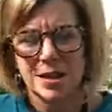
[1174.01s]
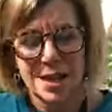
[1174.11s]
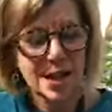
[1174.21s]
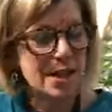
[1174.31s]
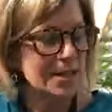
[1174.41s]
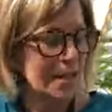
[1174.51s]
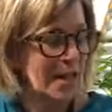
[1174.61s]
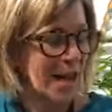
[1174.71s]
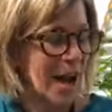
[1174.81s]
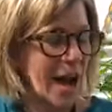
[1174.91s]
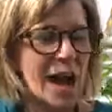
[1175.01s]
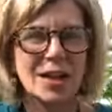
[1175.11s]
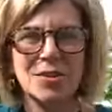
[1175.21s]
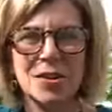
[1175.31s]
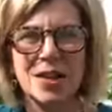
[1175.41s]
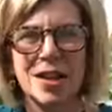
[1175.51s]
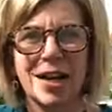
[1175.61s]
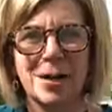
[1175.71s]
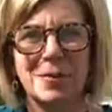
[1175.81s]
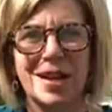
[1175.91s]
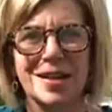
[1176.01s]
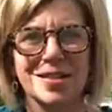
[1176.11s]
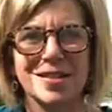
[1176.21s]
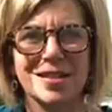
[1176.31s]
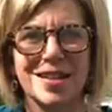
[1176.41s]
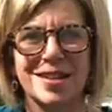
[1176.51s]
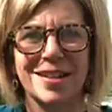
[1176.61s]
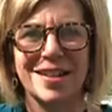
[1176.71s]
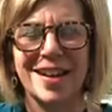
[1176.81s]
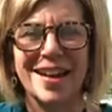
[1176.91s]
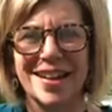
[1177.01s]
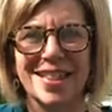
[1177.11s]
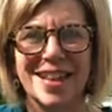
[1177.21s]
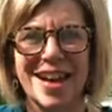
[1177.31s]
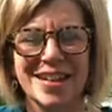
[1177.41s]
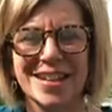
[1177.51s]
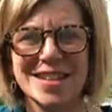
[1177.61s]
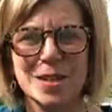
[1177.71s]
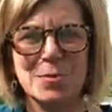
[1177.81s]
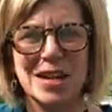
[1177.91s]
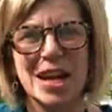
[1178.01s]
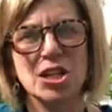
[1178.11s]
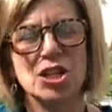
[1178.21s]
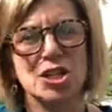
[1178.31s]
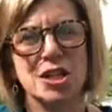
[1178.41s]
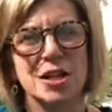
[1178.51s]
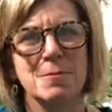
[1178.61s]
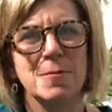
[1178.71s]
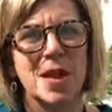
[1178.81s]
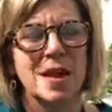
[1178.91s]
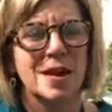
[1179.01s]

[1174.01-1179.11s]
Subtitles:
Like I said, I don't know that anybody else is getting anything out of this, but I sure am.